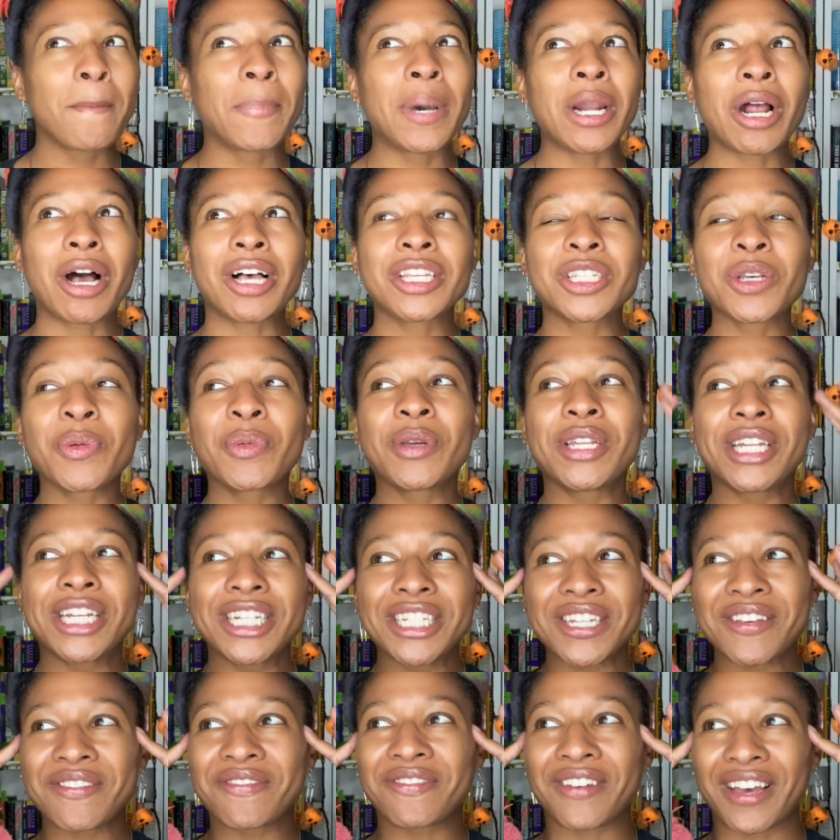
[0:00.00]
But also we need
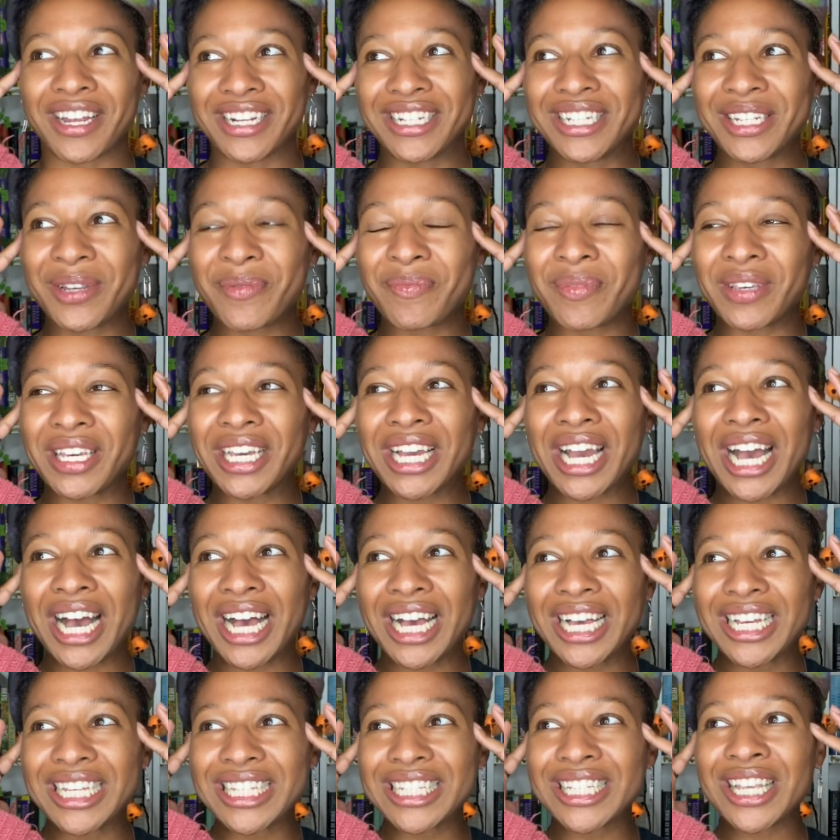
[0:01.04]
to vent
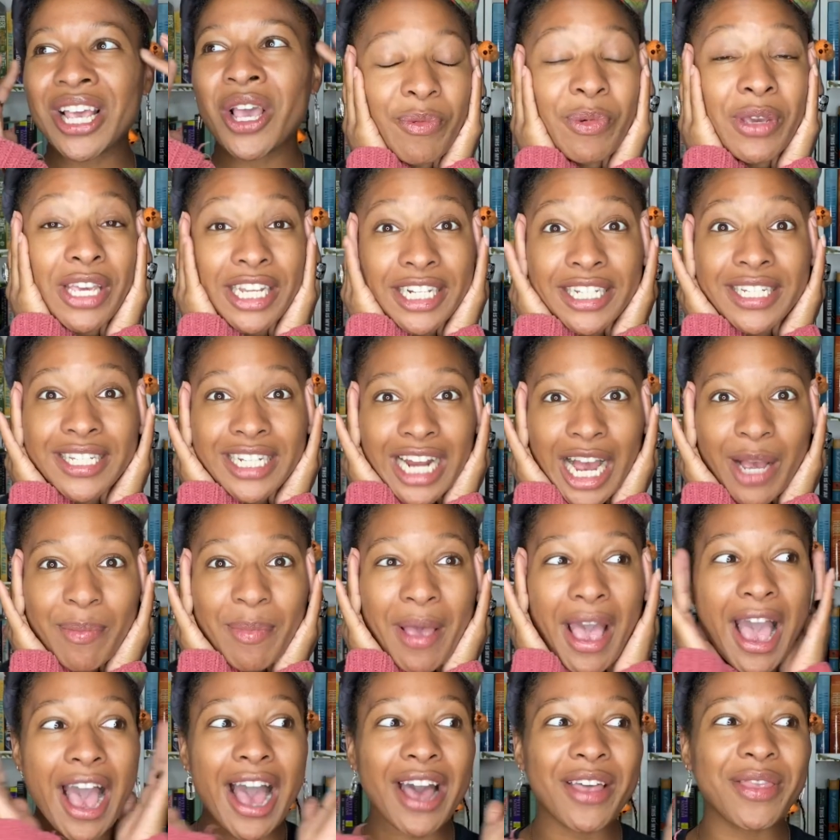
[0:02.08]
because we had to stop
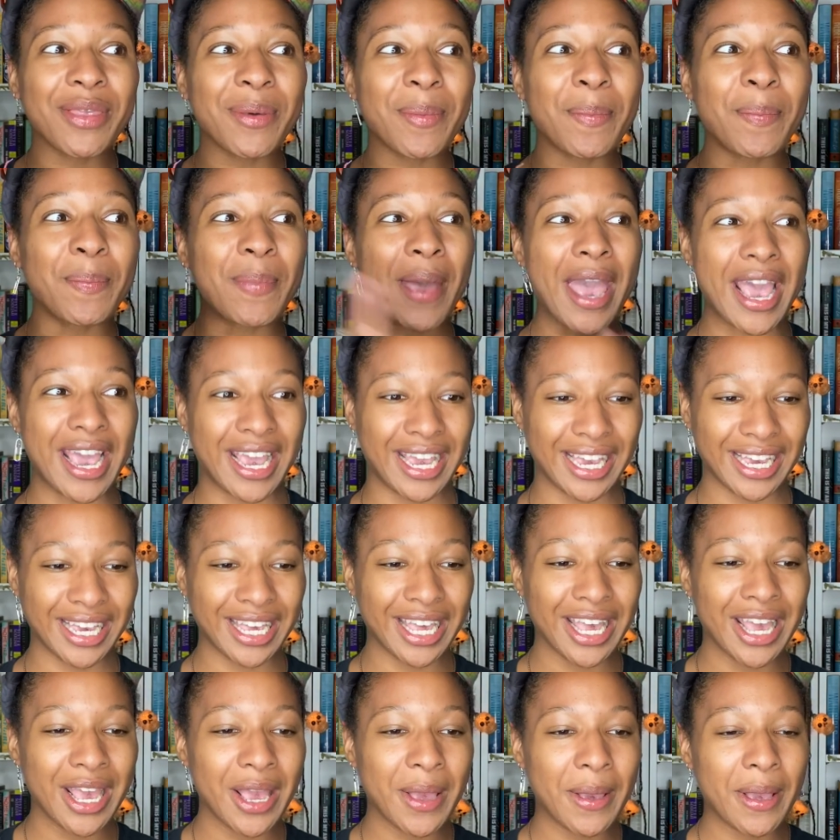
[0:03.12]
at the bank
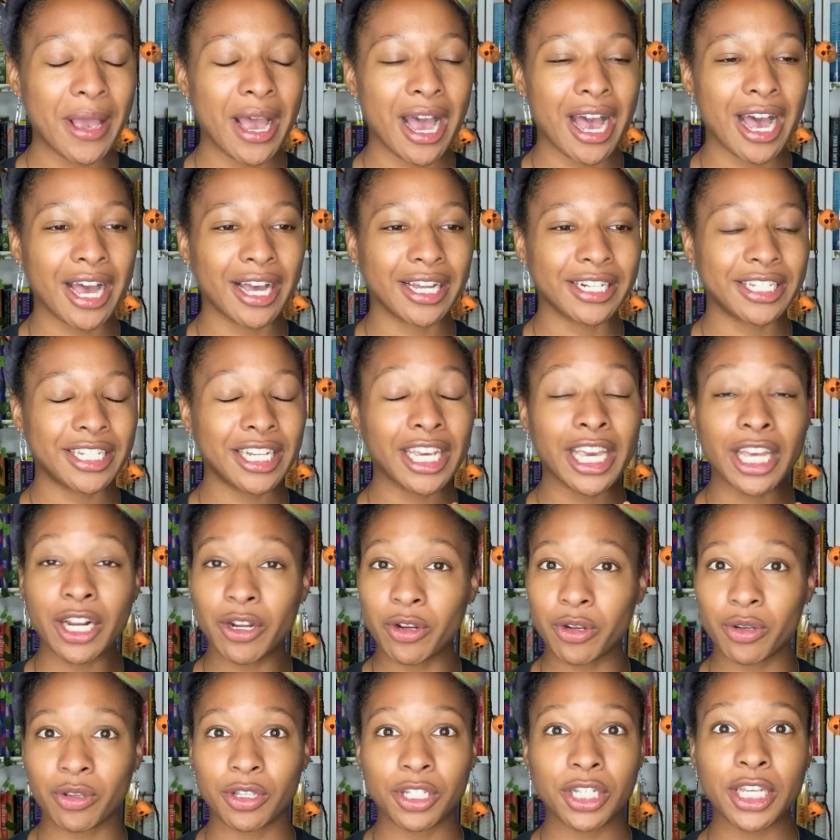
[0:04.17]
Uh, to get
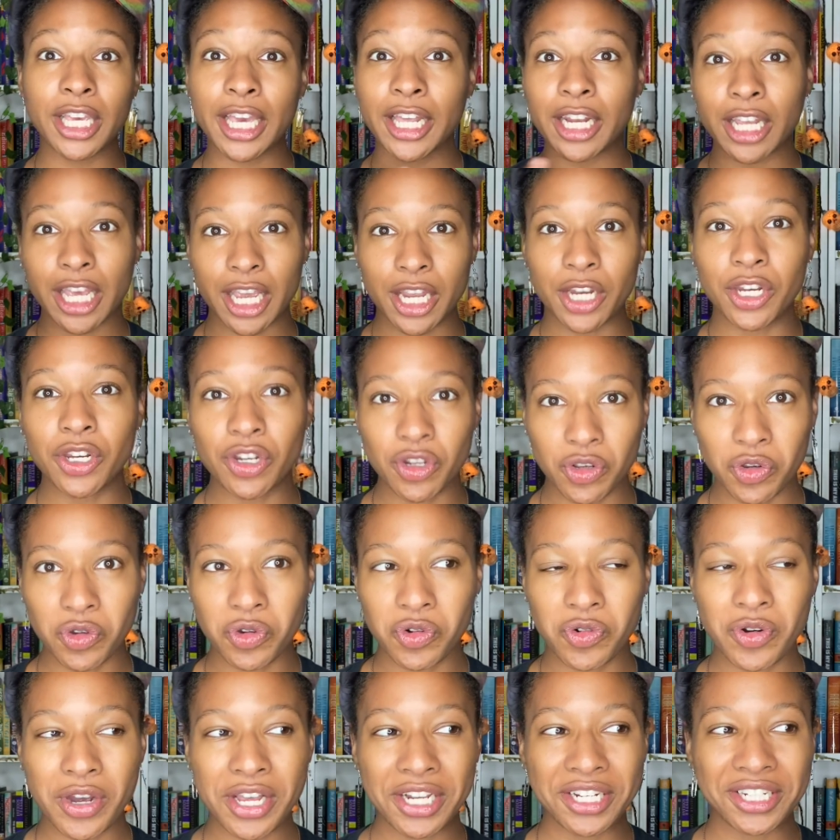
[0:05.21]
a to get a
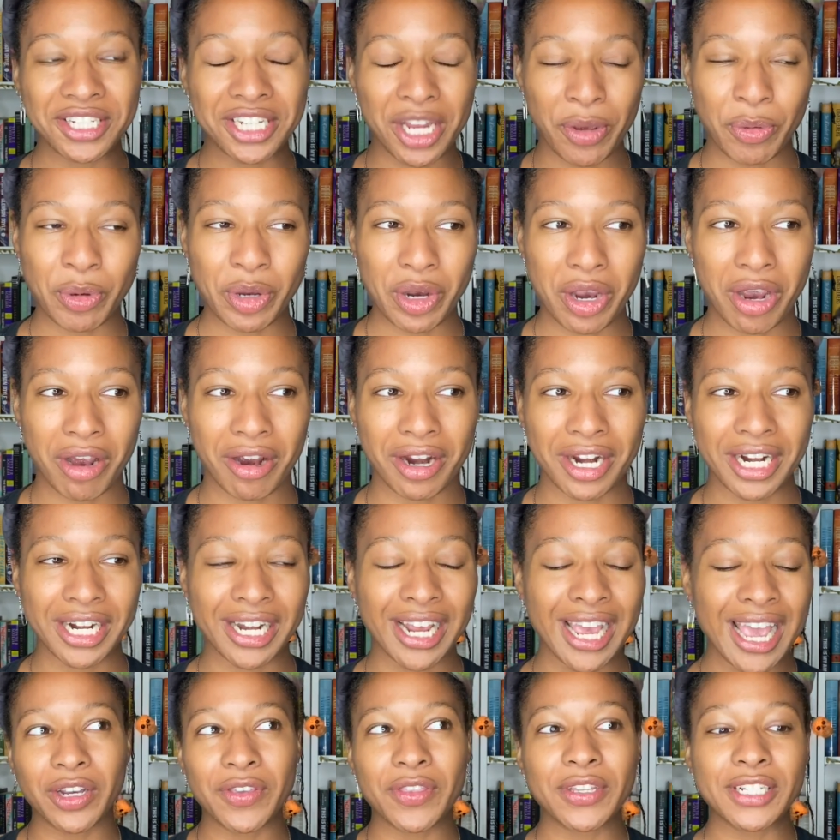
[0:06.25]
new debit card.
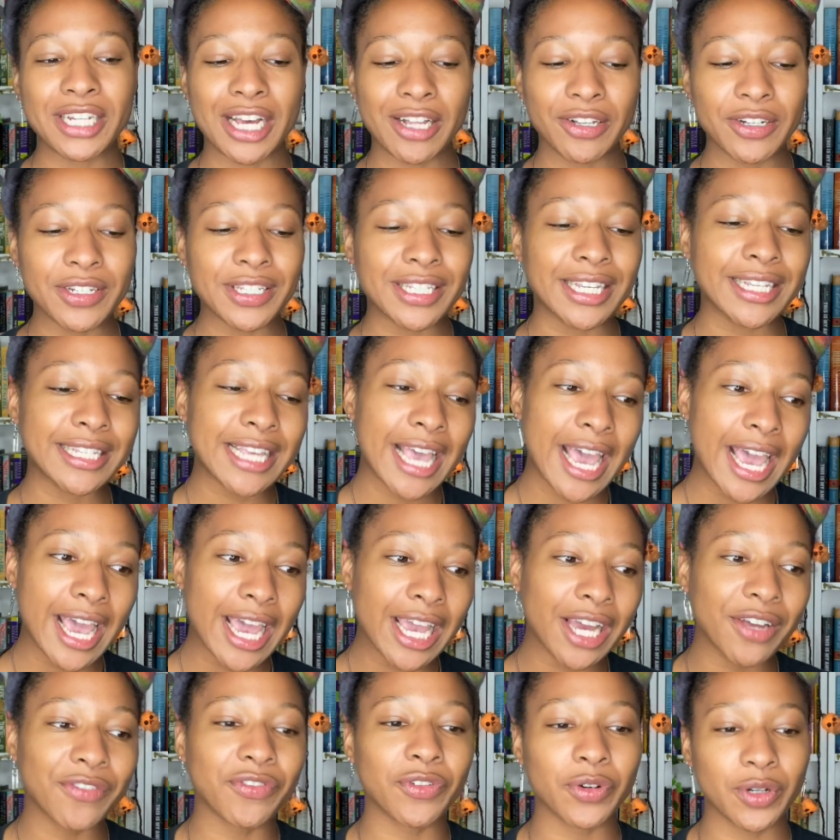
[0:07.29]
And the teller says, hey,
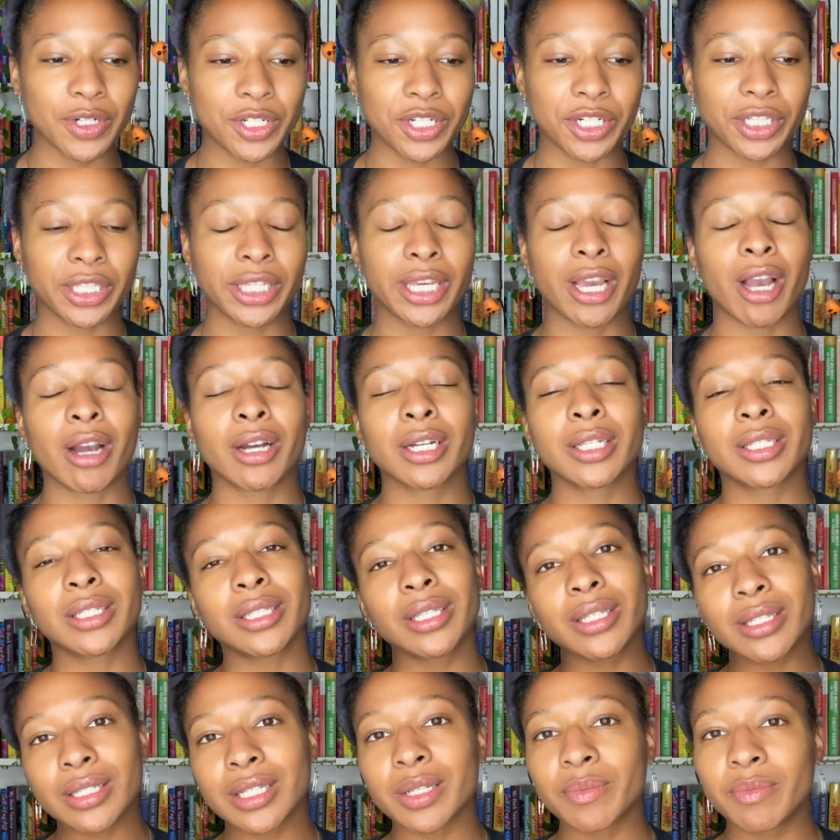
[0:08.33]
unfortunately our
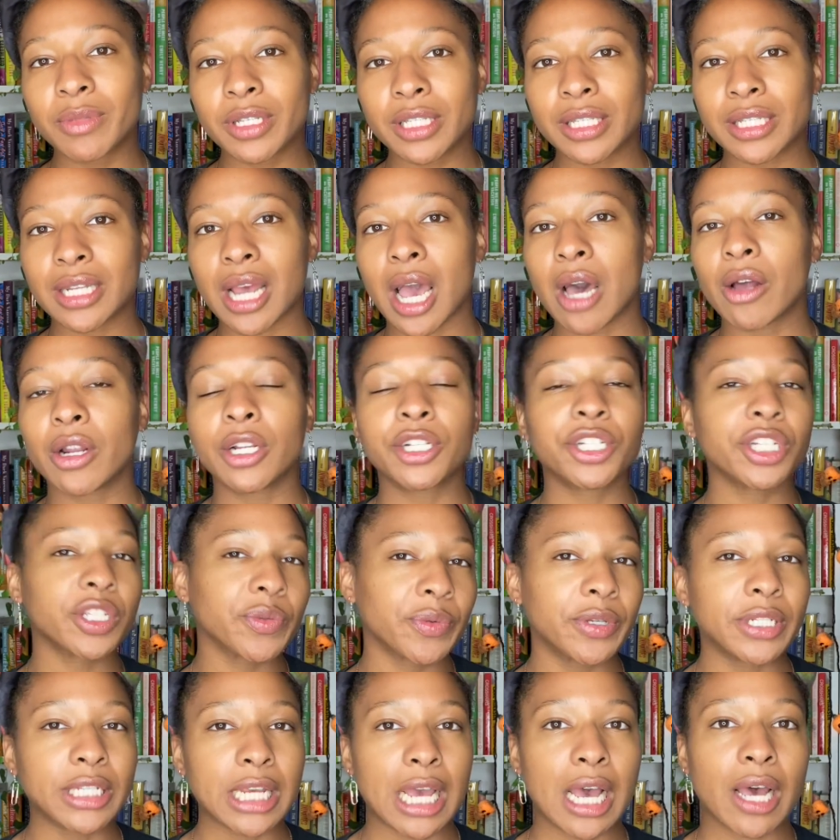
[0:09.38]
system is down, it just
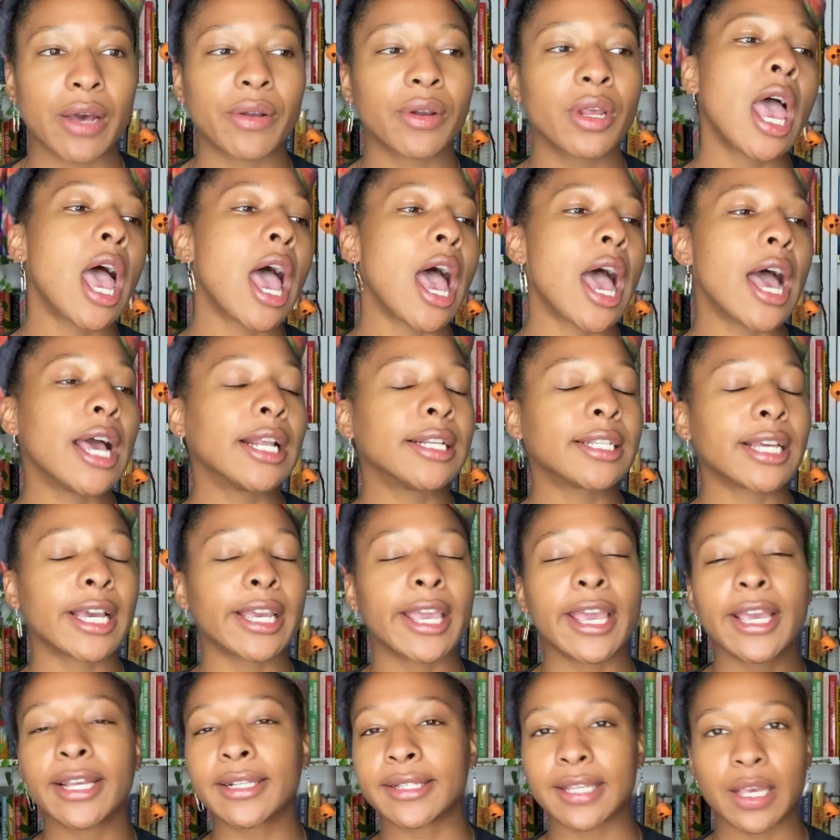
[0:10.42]
went down, and I
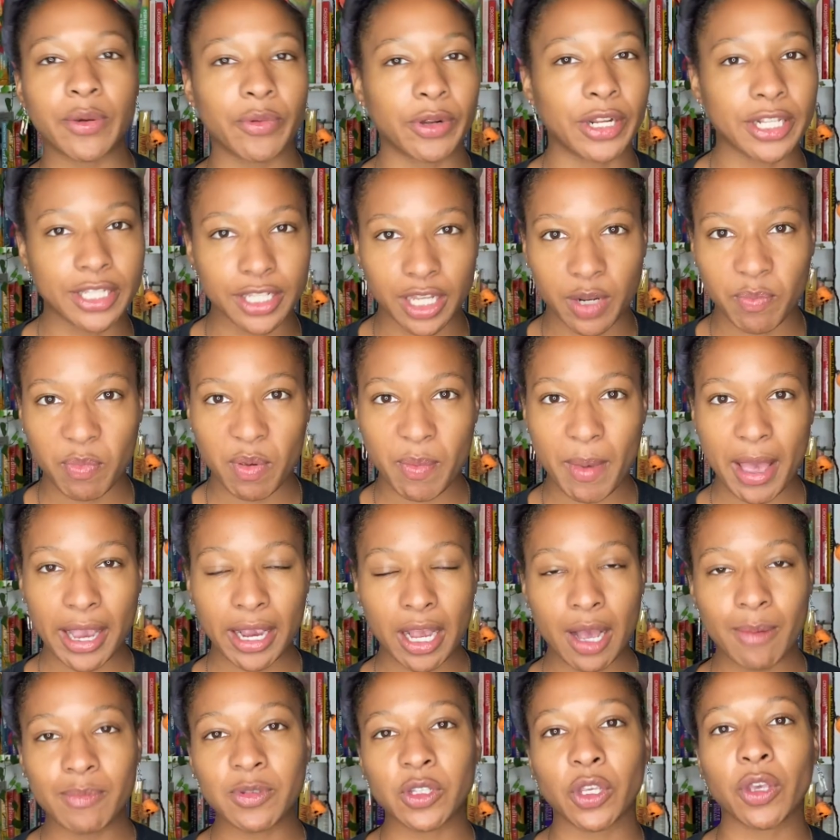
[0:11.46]
can't say when it's gonna be back
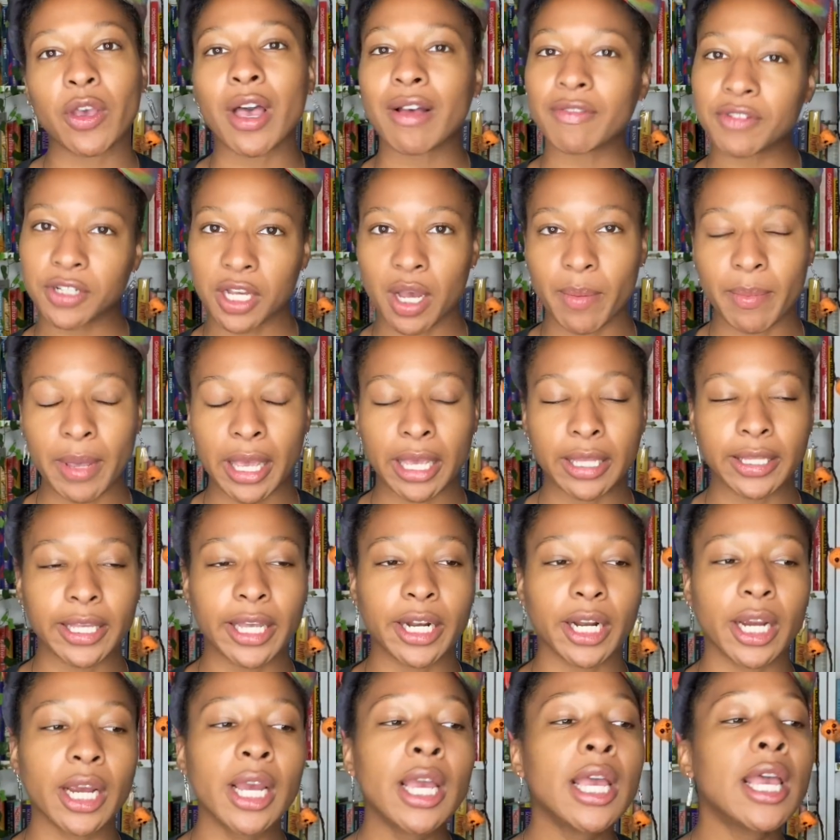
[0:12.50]
up, so you'll have to come back
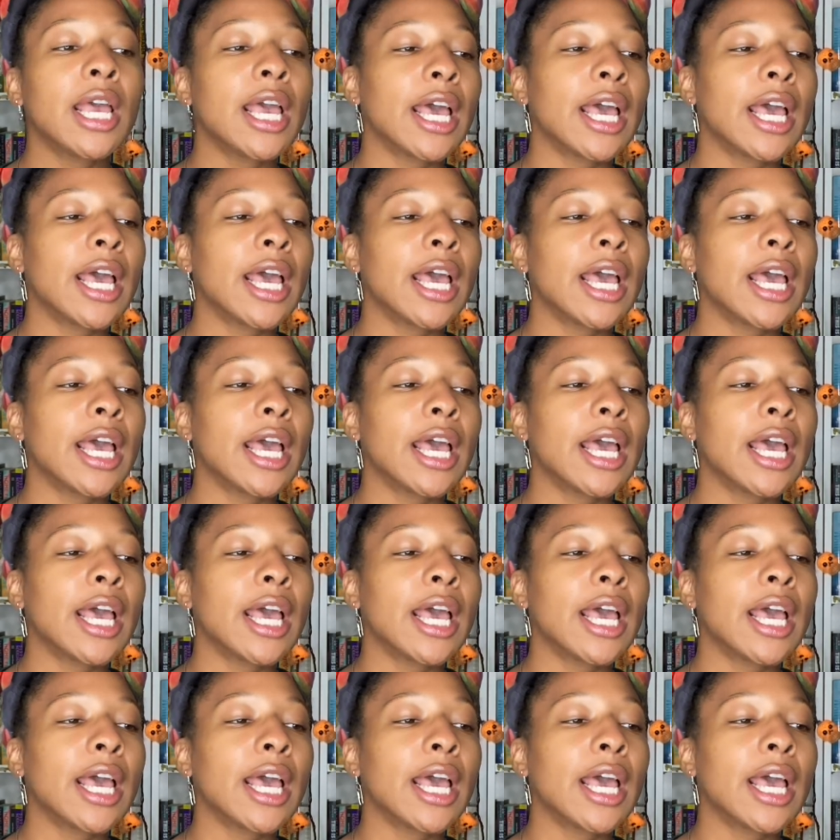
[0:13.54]
later.